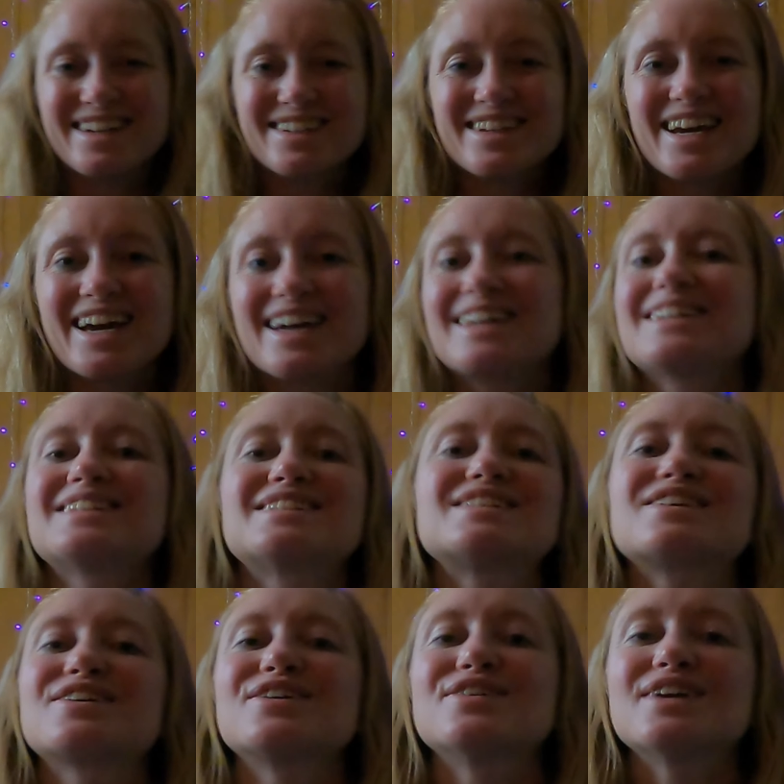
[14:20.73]
Okay,
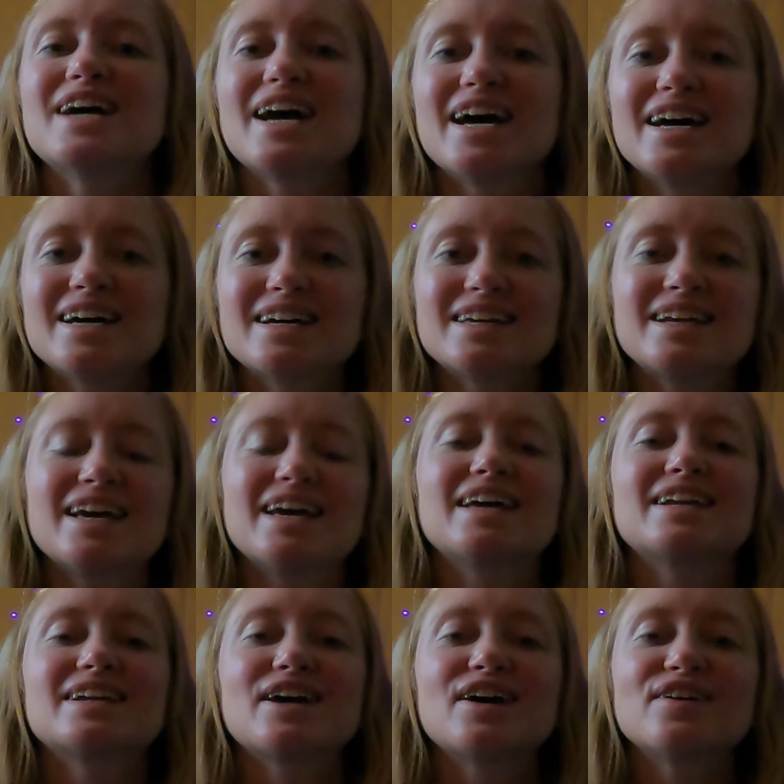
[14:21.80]
so go ahead
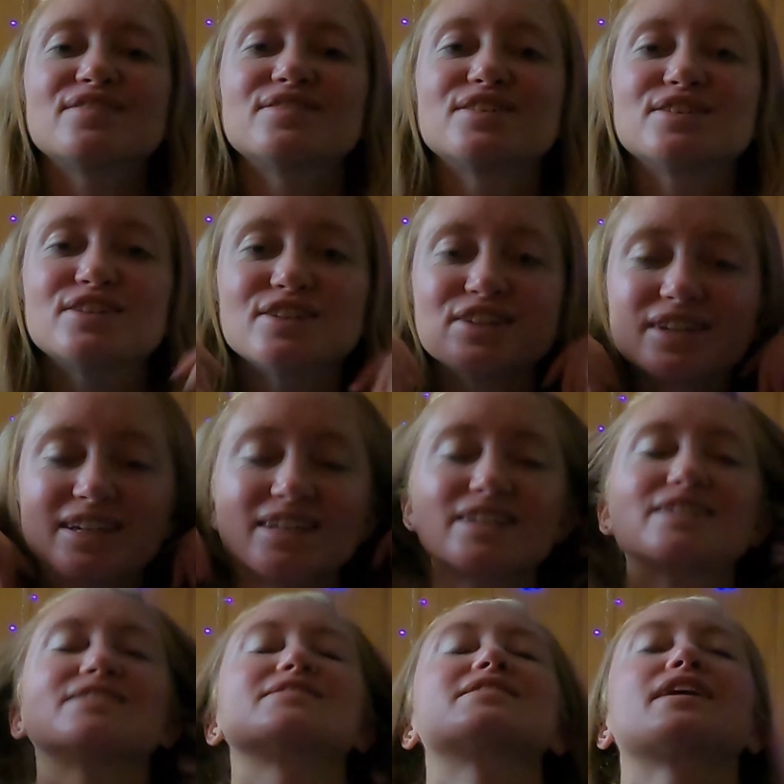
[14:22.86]
and cover your
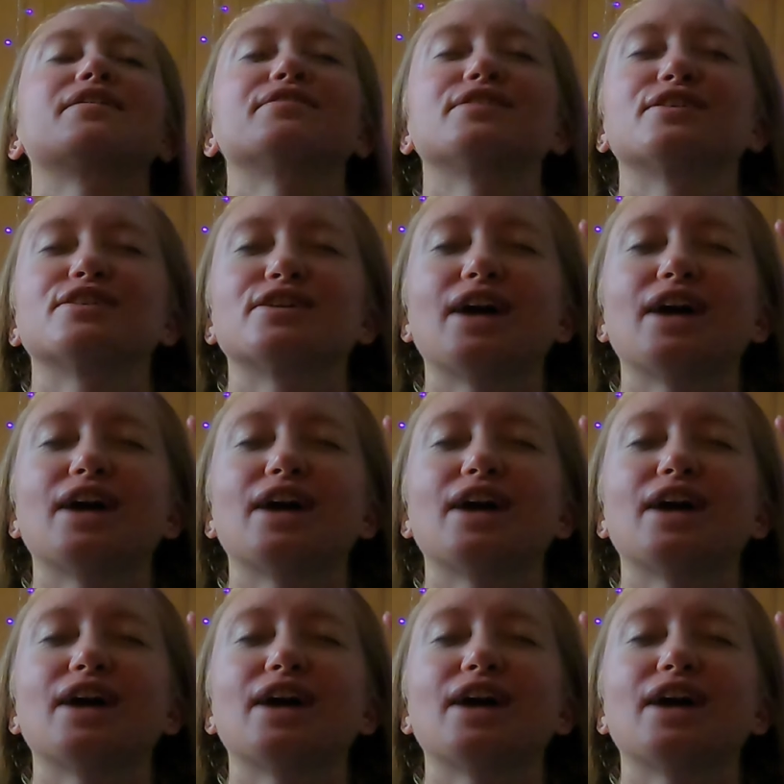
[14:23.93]
ears, cover your